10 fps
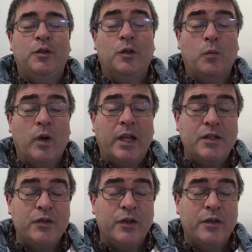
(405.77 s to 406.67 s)
Your word
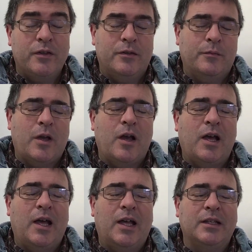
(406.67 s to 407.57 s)
is truth,
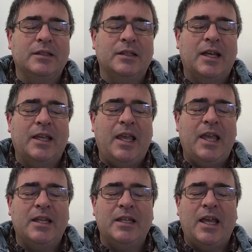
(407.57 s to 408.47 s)
and
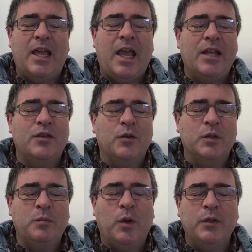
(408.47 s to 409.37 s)
again, it
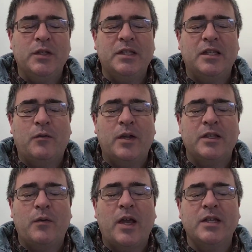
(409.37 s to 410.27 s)
does point us in the
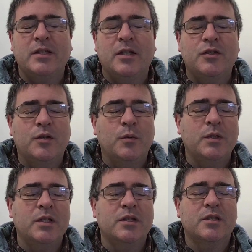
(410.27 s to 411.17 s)
right direction. It
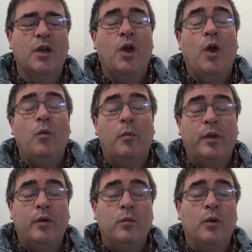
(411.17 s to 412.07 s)
shows us where
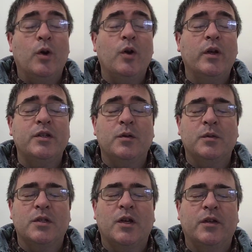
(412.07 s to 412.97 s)
we go wrong. It
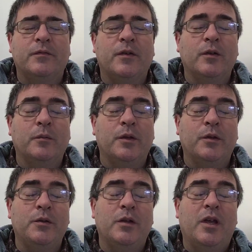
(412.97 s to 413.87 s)
shows us how to follow
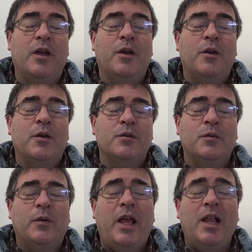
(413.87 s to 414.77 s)
you.
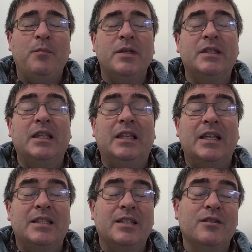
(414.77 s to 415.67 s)
So Lord, help us to
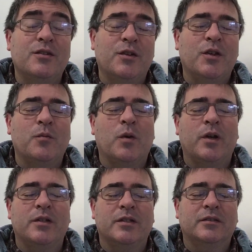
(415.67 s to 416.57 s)
listen to your
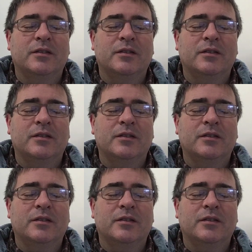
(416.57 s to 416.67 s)
word.